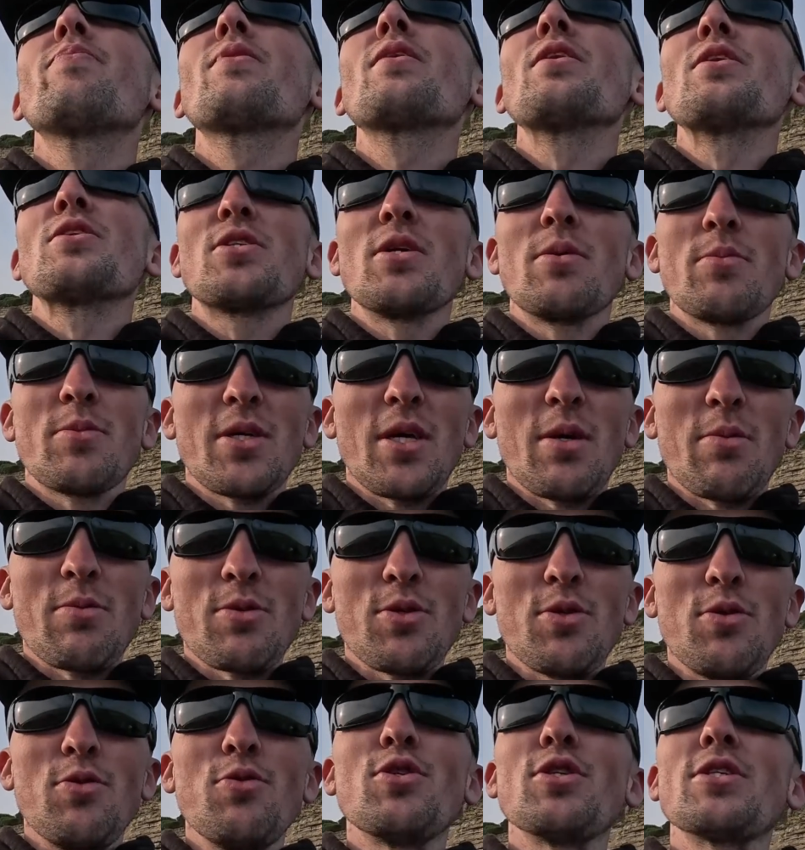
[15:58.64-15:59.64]
Sometimes, so
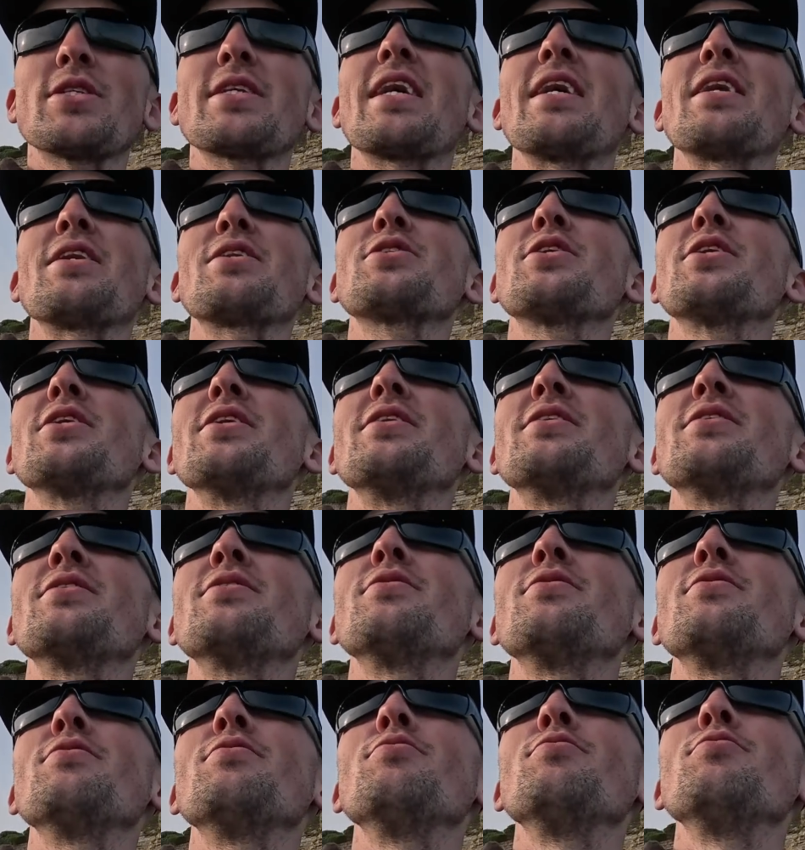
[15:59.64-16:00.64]
you just get excited,
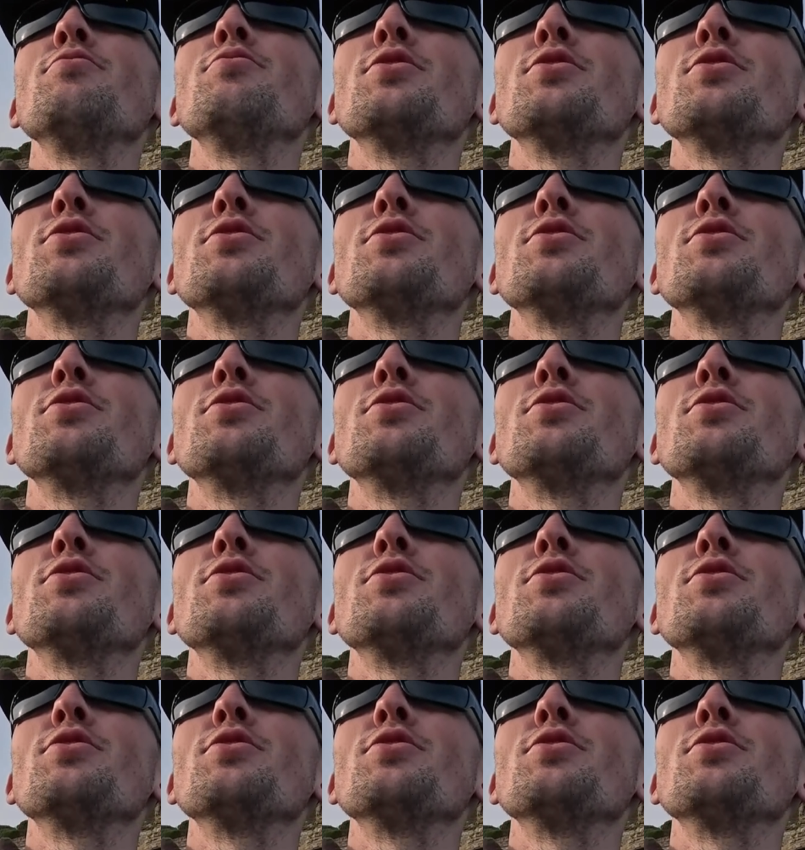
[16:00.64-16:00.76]
don't you? You